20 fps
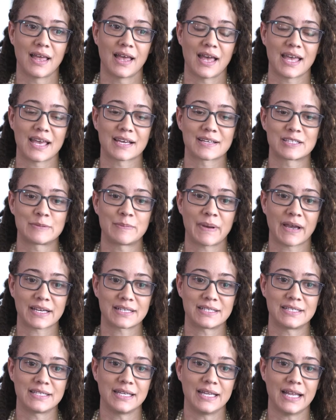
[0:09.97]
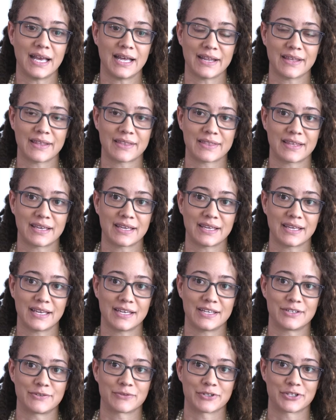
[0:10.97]
expecting anything
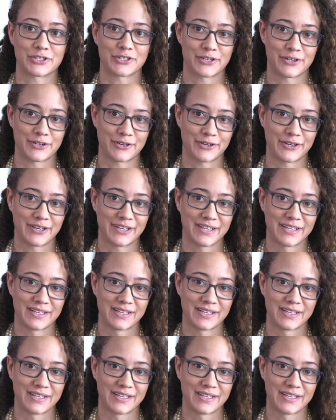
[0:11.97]
in return.